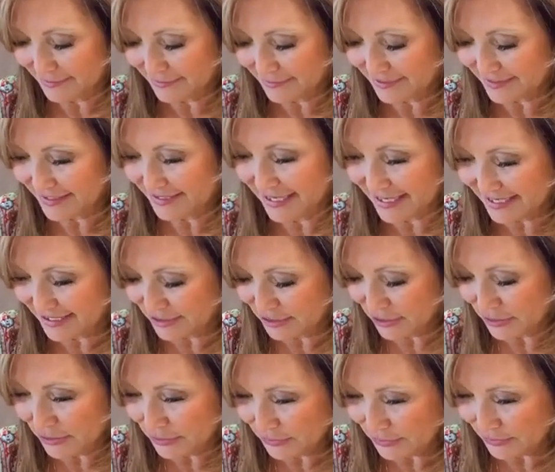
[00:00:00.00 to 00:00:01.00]
So
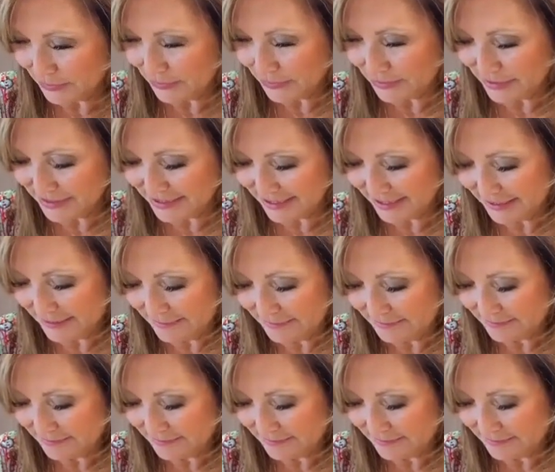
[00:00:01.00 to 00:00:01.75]
stay tuned.